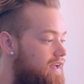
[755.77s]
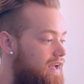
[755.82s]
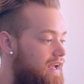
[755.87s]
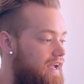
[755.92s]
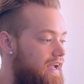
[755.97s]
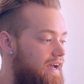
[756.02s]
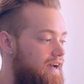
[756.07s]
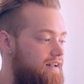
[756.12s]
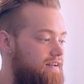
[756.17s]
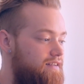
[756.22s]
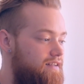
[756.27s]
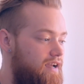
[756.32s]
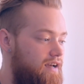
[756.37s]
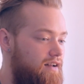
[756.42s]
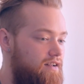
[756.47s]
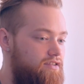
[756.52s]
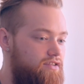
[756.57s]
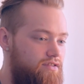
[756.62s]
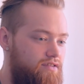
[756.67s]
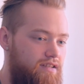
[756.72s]
and
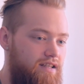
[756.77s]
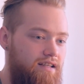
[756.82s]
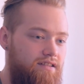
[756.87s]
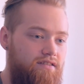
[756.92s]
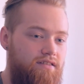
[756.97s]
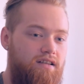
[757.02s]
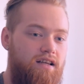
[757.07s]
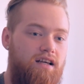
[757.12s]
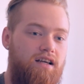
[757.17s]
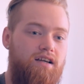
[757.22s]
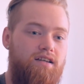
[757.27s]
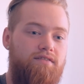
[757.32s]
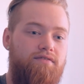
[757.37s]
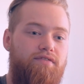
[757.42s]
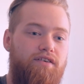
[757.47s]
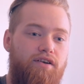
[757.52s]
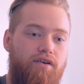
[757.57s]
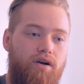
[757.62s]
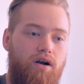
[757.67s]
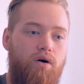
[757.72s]
kind of just
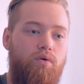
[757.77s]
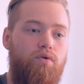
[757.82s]
figure